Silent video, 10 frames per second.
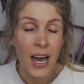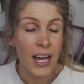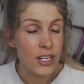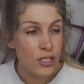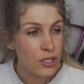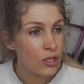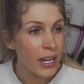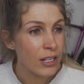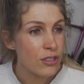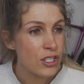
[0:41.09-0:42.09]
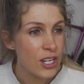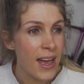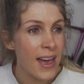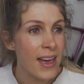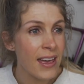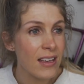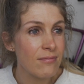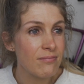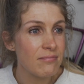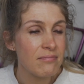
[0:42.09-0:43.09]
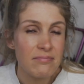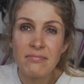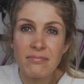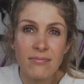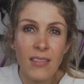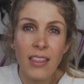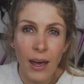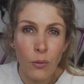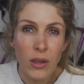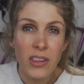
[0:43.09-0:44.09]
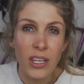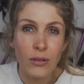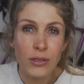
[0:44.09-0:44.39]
and just thought I could share that with you.